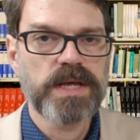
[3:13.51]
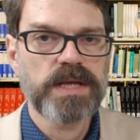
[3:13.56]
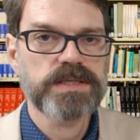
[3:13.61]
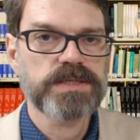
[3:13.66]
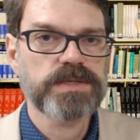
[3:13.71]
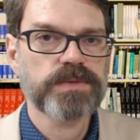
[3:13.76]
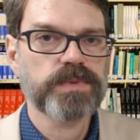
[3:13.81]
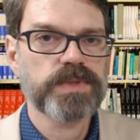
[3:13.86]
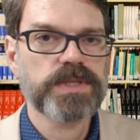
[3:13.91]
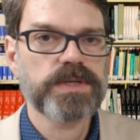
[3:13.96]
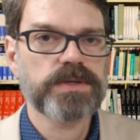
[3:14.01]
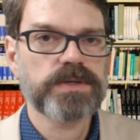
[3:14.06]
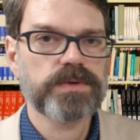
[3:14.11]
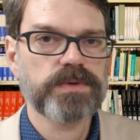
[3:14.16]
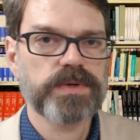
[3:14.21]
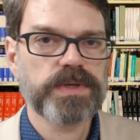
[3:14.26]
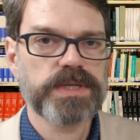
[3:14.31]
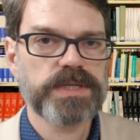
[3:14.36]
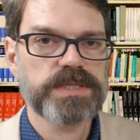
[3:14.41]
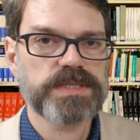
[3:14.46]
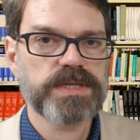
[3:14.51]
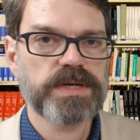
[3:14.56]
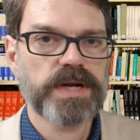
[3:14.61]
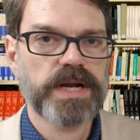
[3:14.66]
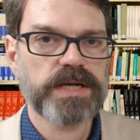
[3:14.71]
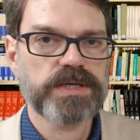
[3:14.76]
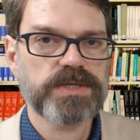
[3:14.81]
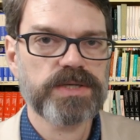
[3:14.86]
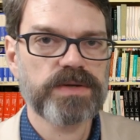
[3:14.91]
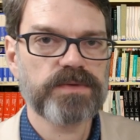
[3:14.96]
So what they're doing is they're
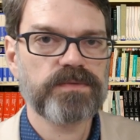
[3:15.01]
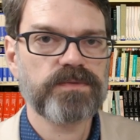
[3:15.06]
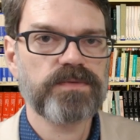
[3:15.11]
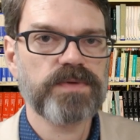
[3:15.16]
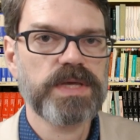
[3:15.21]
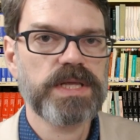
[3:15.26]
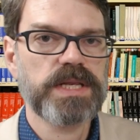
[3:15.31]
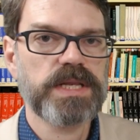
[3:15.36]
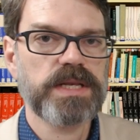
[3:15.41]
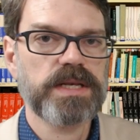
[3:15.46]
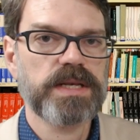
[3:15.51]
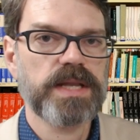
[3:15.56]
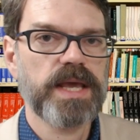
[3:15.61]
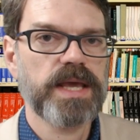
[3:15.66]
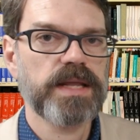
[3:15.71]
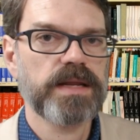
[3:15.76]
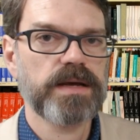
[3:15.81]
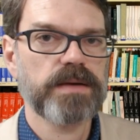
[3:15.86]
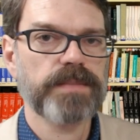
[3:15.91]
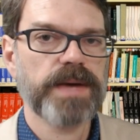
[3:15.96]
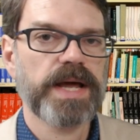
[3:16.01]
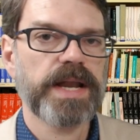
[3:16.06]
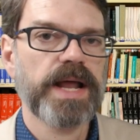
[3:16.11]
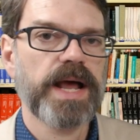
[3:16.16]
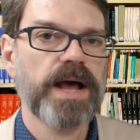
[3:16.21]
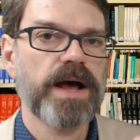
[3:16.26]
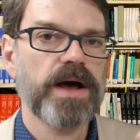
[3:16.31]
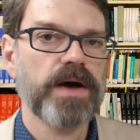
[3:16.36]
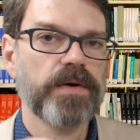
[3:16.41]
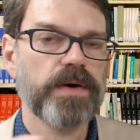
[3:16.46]
actually feeding data about
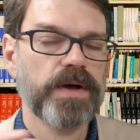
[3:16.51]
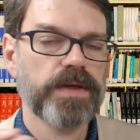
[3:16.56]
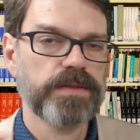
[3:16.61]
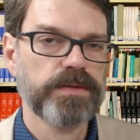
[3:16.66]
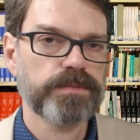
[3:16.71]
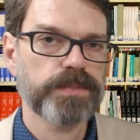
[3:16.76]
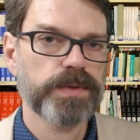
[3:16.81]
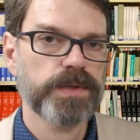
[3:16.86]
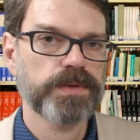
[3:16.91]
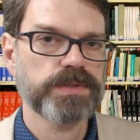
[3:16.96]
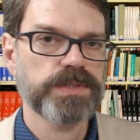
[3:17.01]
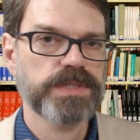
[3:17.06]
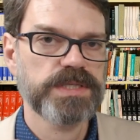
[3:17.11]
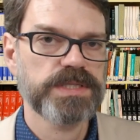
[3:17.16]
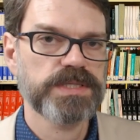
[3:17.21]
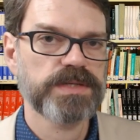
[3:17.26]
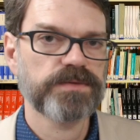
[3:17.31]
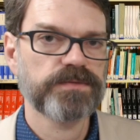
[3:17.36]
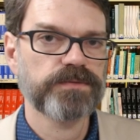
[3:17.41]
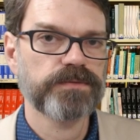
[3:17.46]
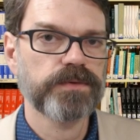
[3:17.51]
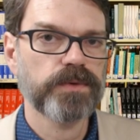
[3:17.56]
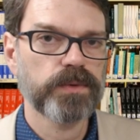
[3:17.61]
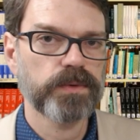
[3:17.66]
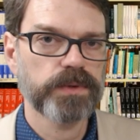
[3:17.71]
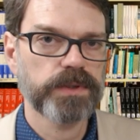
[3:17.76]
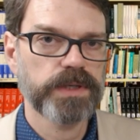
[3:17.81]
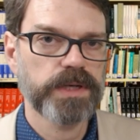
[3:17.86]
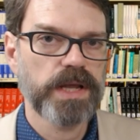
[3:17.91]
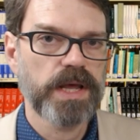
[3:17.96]
how other proteins have
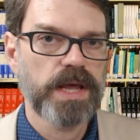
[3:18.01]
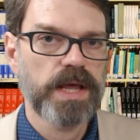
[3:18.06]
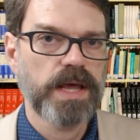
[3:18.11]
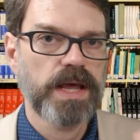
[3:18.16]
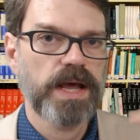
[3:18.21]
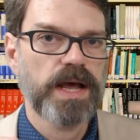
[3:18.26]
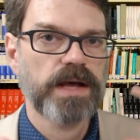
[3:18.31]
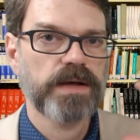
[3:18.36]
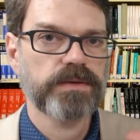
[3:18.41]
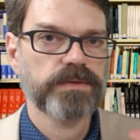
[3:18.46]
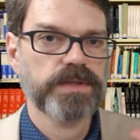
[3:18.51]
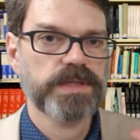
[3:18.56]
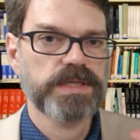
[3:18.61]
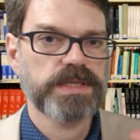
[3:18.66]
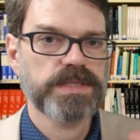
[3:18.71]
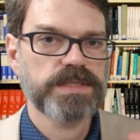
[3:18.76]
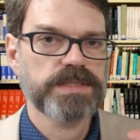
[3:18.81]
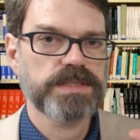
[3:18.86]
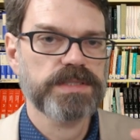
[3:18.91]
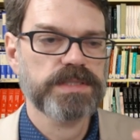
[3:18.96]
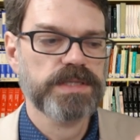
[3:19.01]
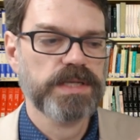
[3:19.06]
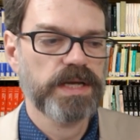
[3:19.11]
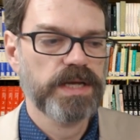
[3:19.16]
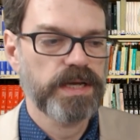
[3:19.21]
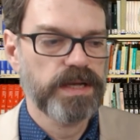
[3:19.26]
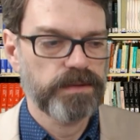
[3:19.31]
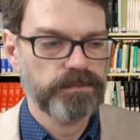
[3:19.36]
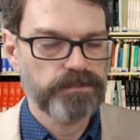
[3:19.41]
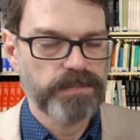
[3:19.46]
folded, how these
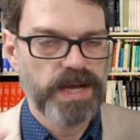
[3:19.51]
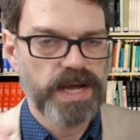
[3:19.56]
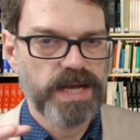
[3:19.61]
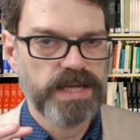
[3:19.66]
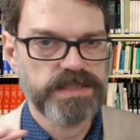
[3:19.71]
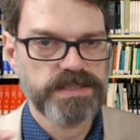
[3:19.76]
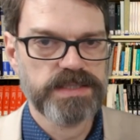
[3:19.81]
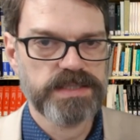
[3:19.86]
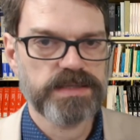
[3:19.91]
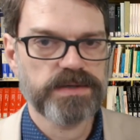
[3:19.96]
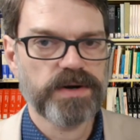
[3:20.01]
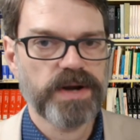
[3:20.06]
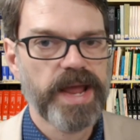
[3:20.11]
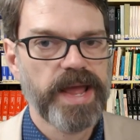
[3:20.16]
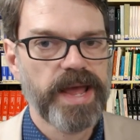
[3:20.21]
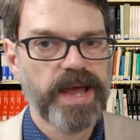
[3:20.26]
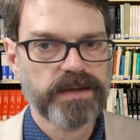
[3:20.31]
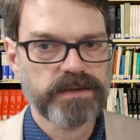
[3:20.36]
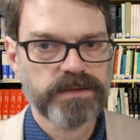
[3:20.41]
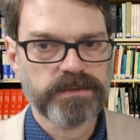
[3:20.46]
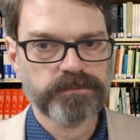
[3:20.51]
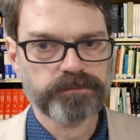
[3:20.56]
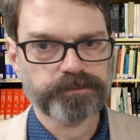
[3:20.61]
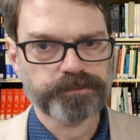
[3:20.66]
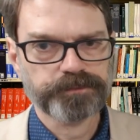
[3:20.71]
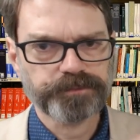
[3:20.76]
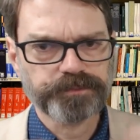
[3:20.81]
um, bonds interact,